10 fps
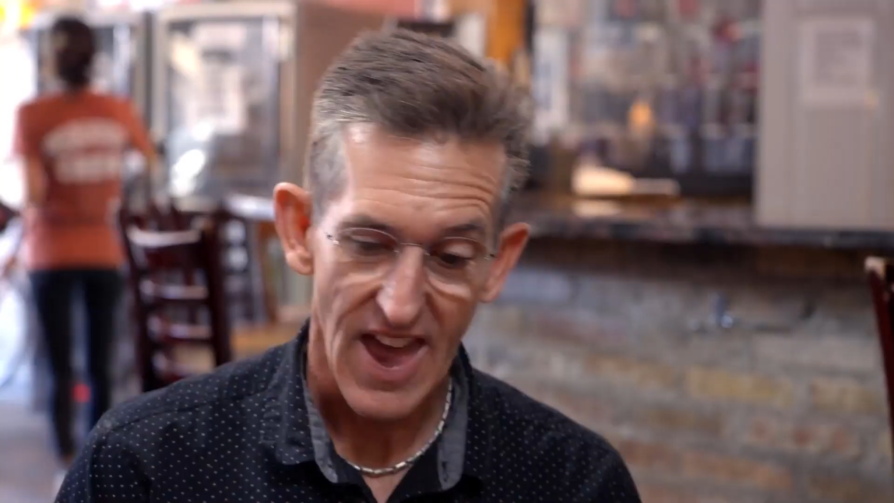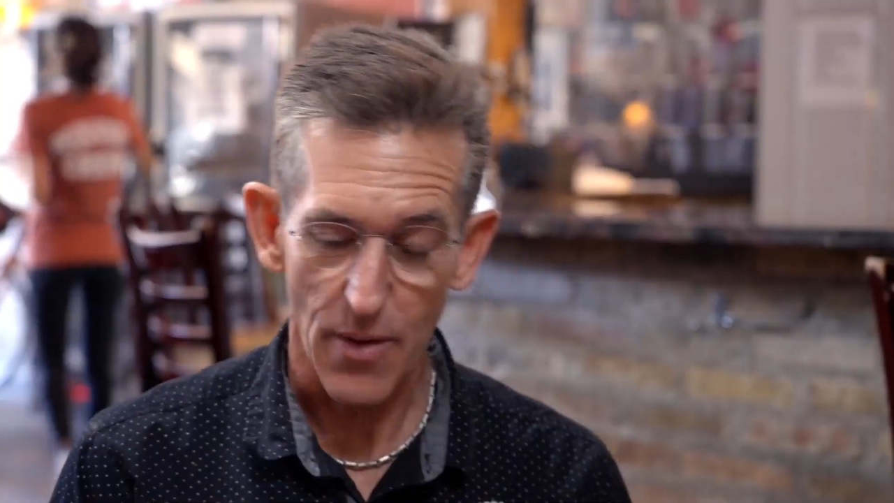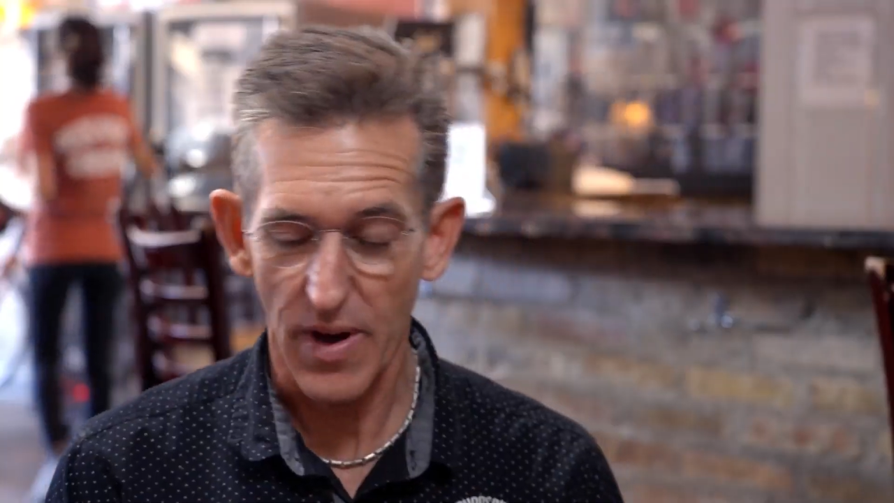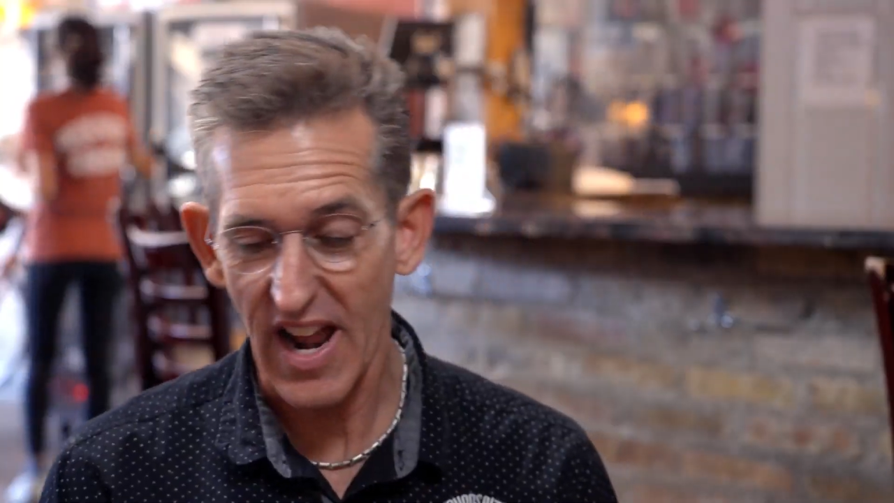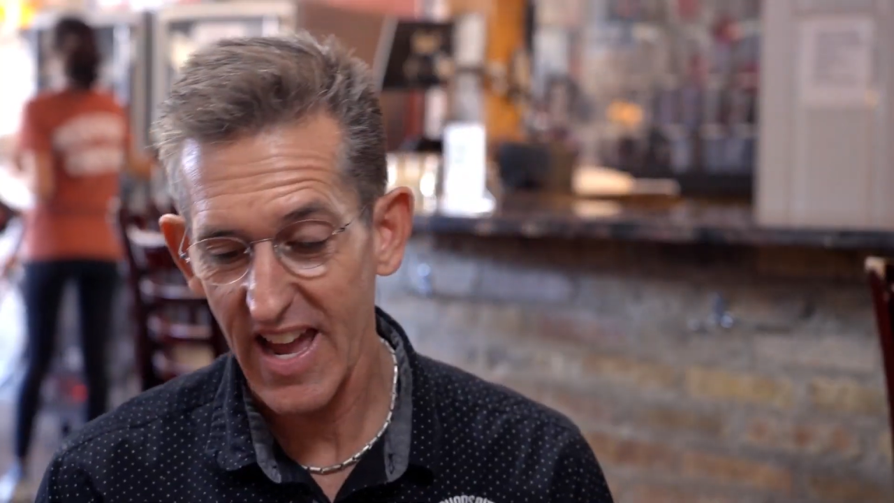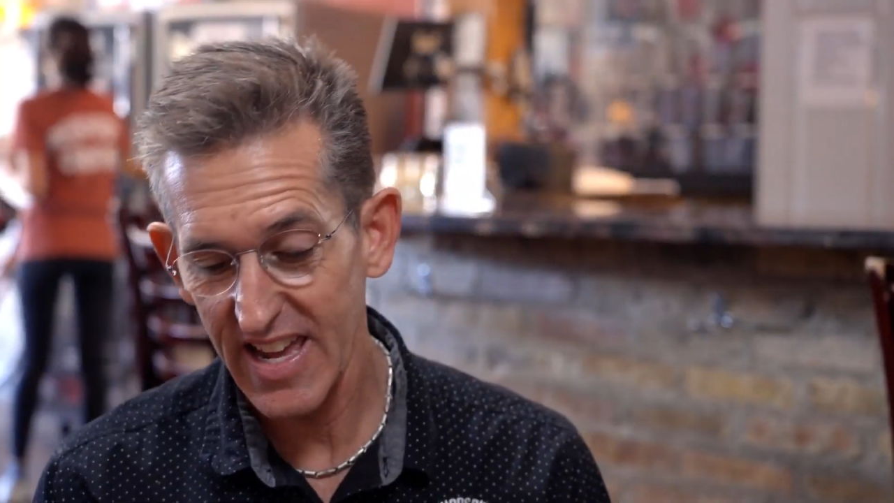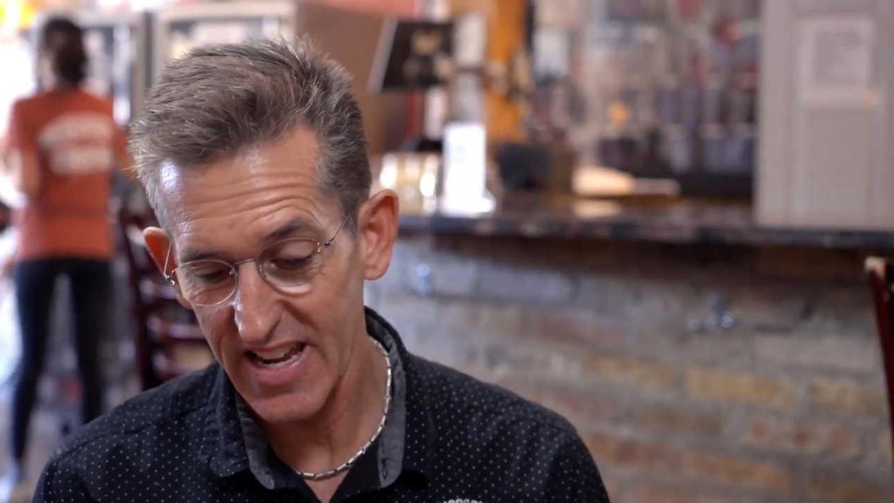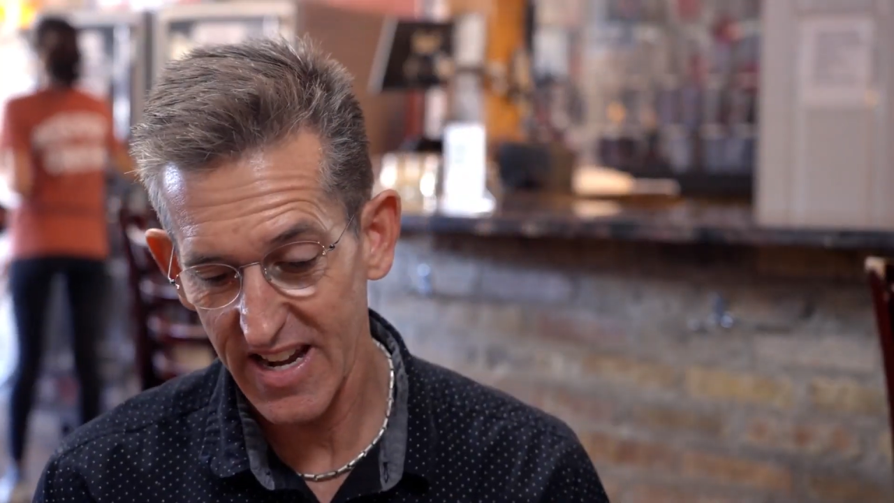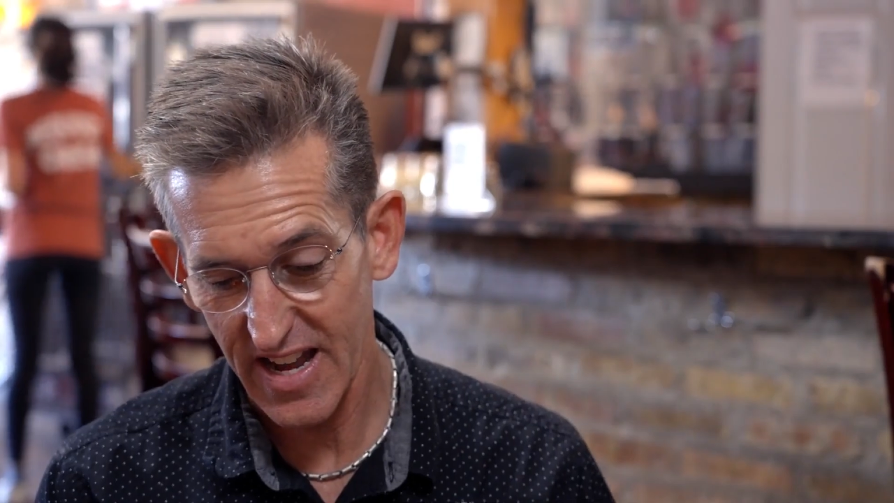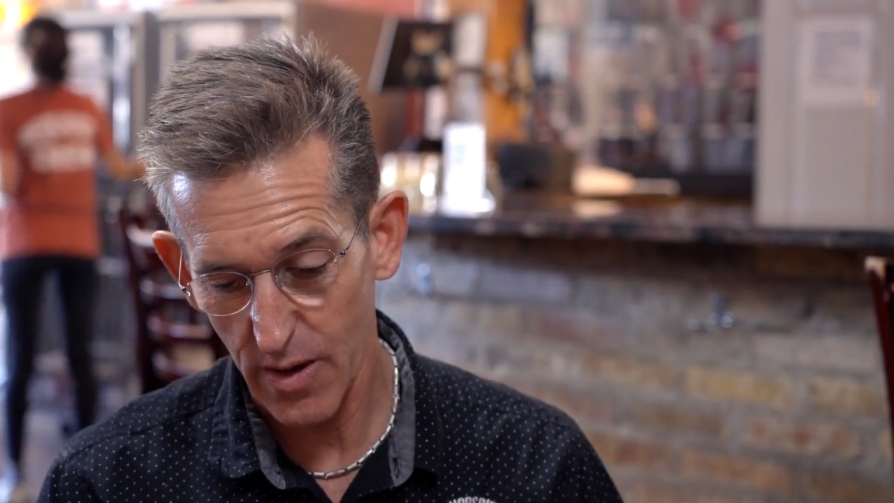And when I
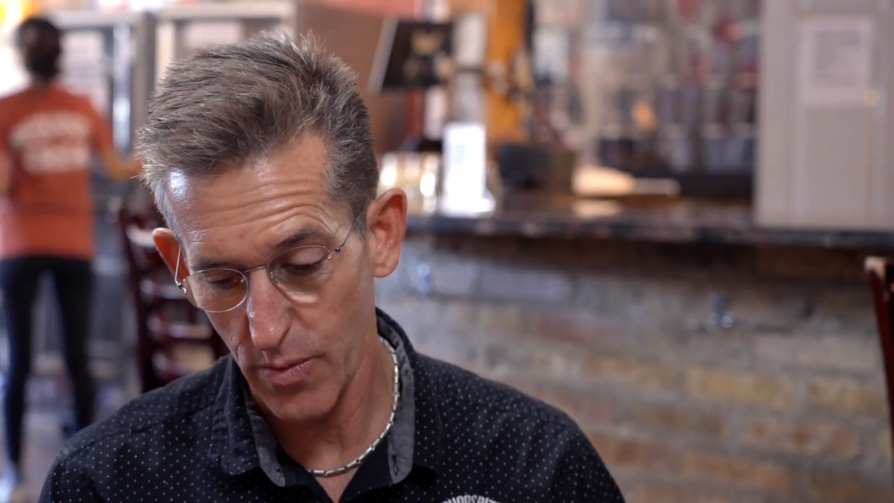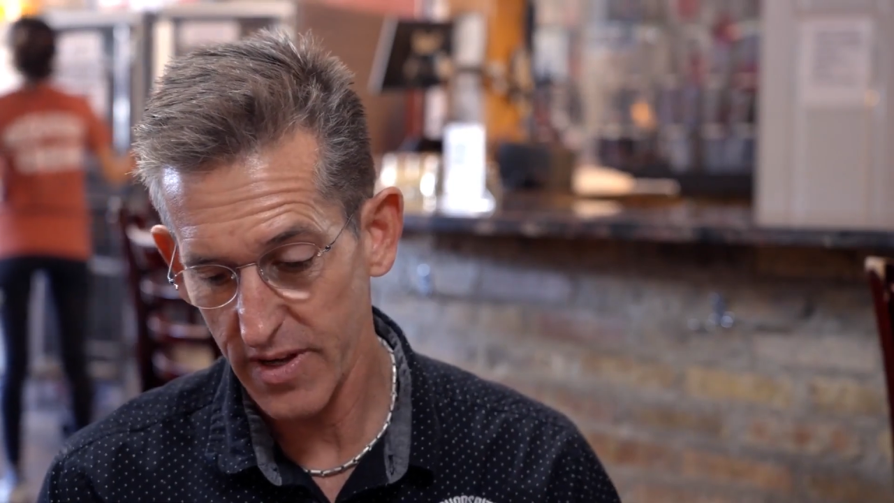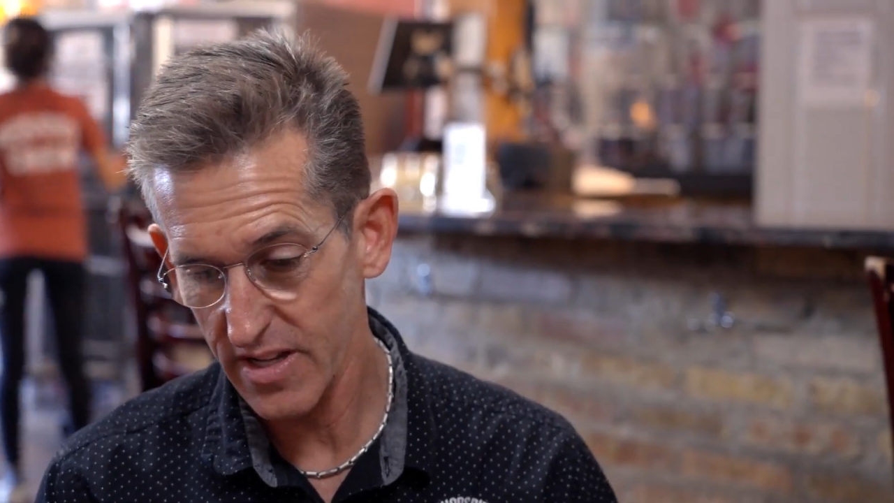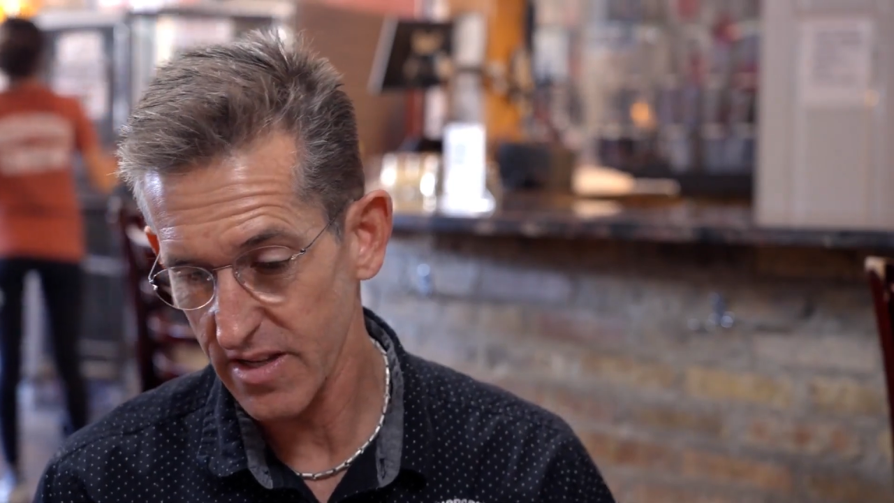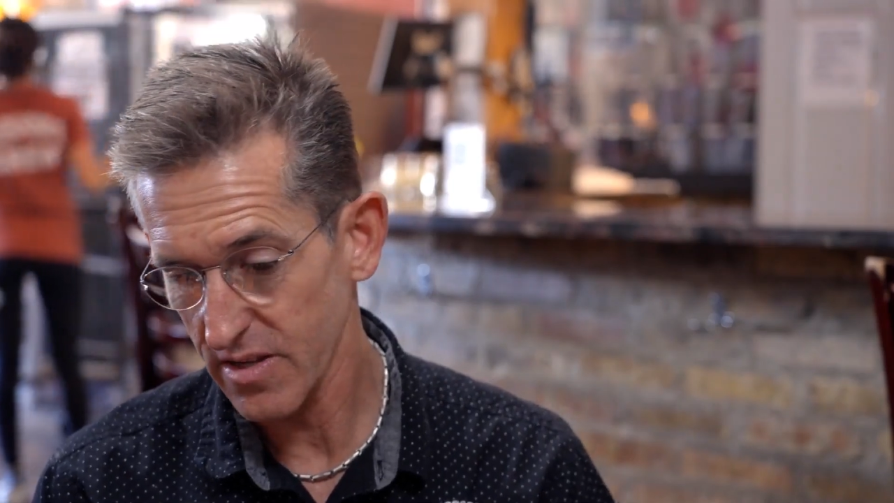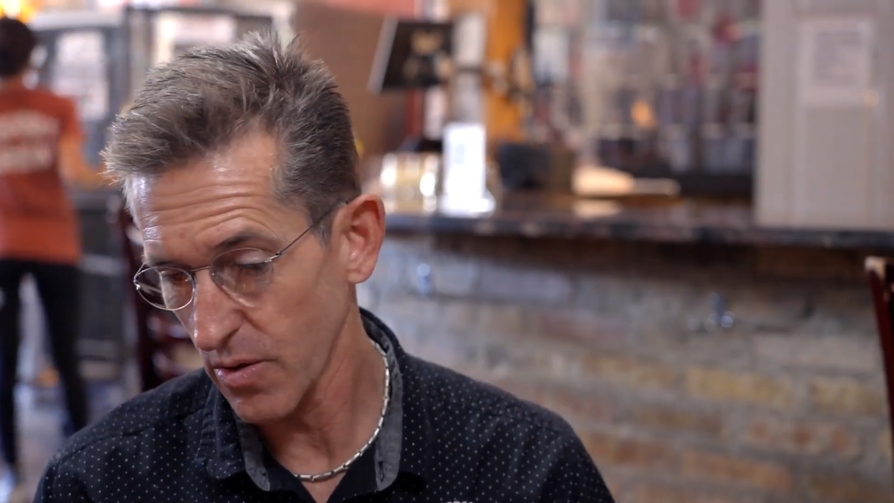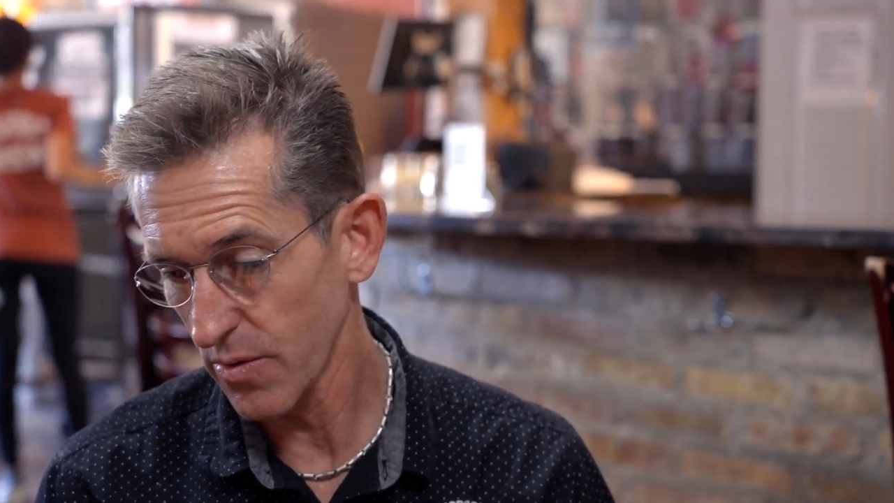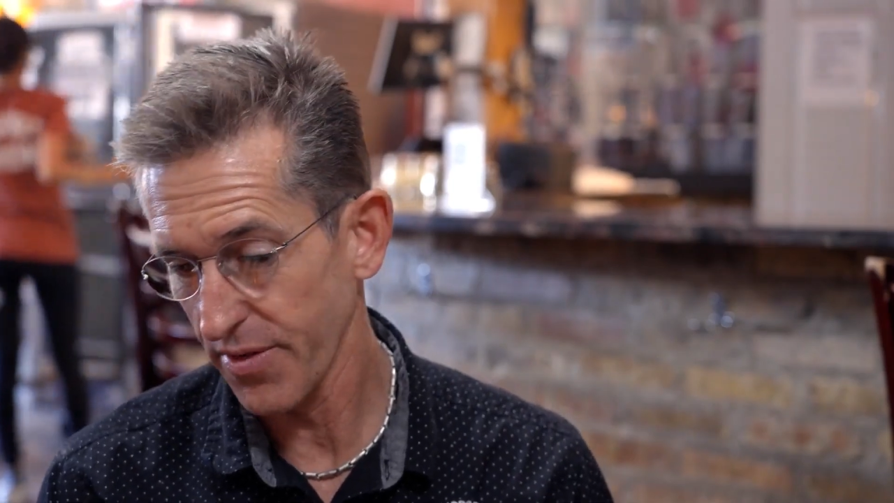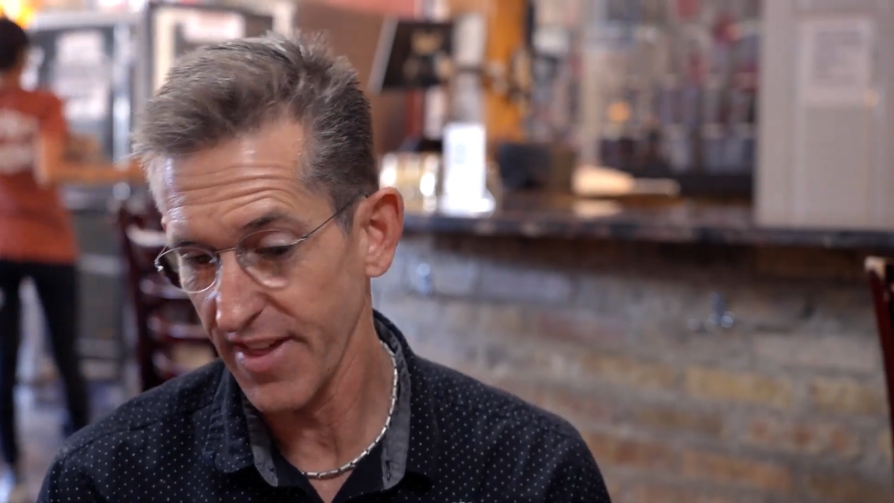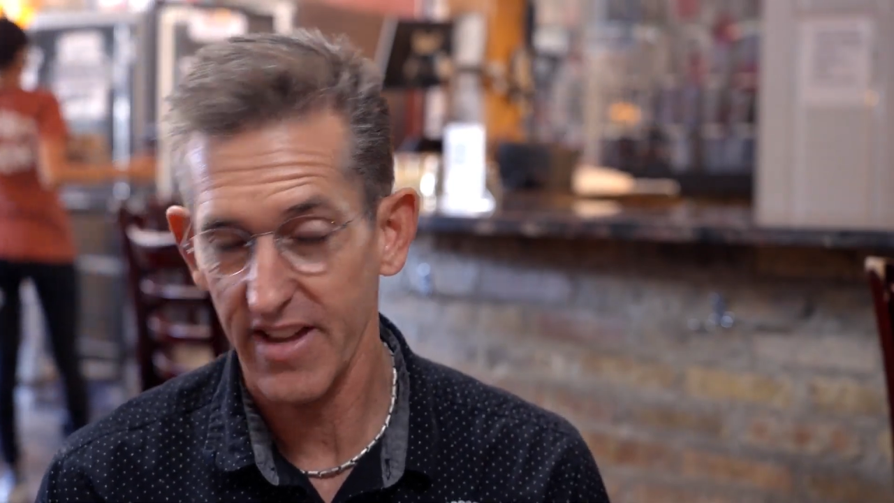eat it, I will eat this
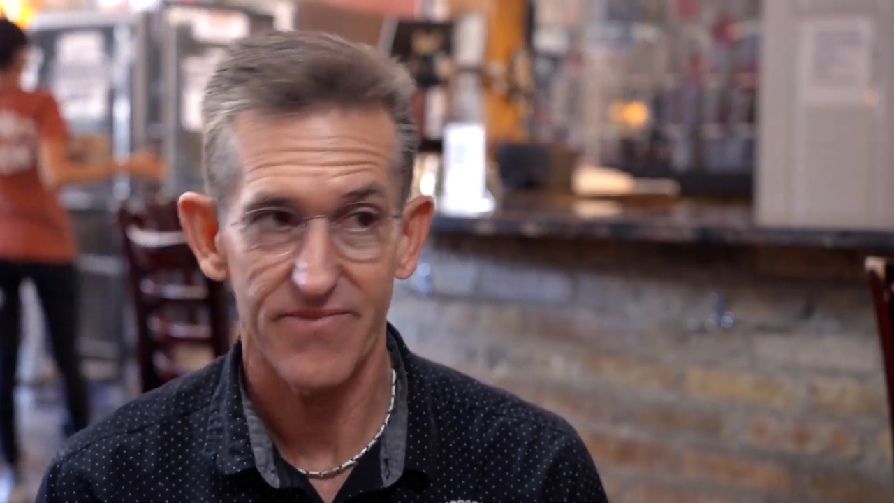whole thing.